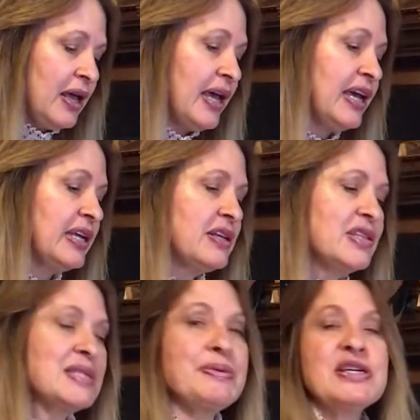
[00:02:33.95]
and
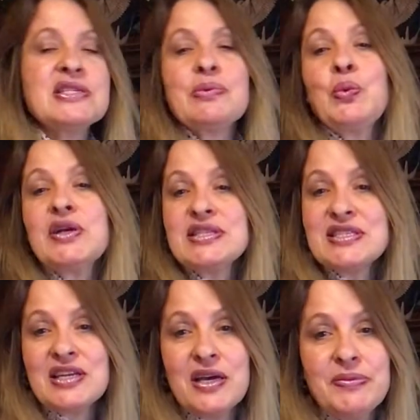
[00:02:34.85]
this person wants
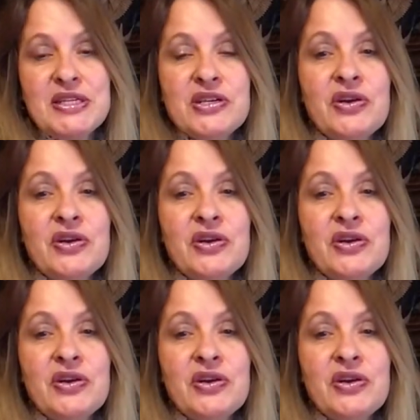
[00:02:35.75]
to come into